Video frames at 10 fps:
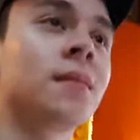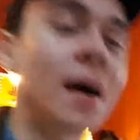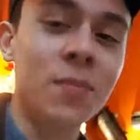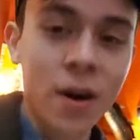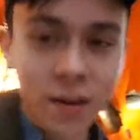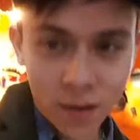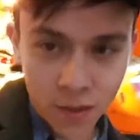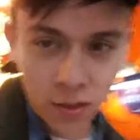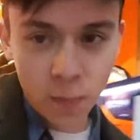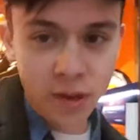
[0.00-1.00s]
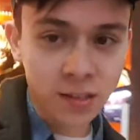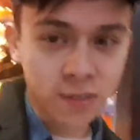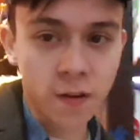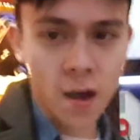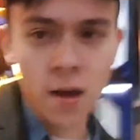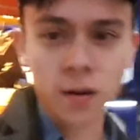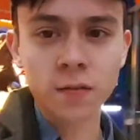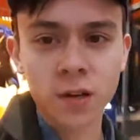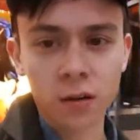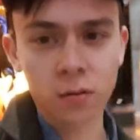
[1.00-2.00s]
I'm not the biggest fan of
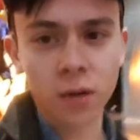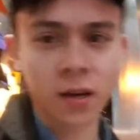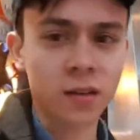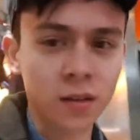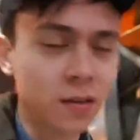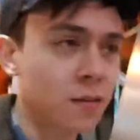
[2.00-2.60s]
takoyaki.